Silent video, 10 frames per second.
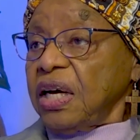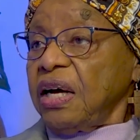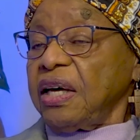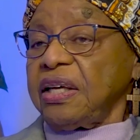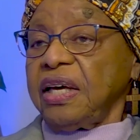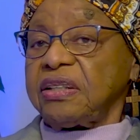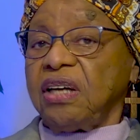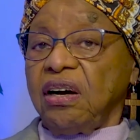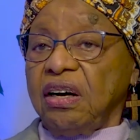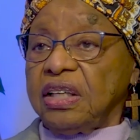I had
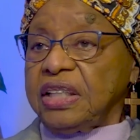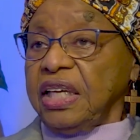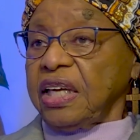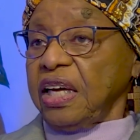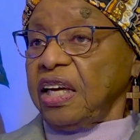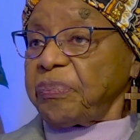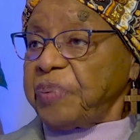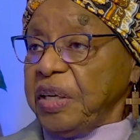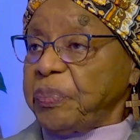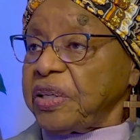God, and I had
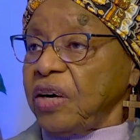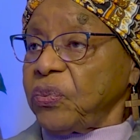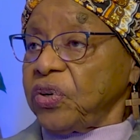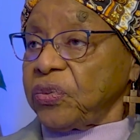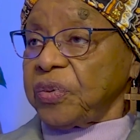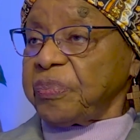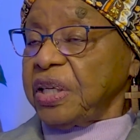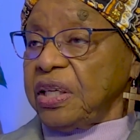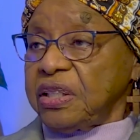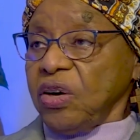people that work with
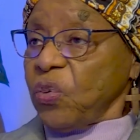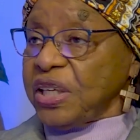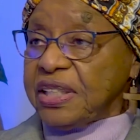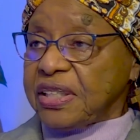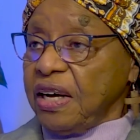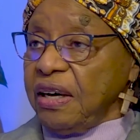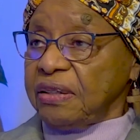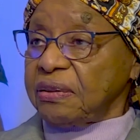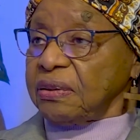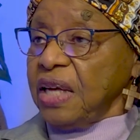me. No one is an
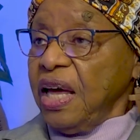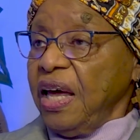idol.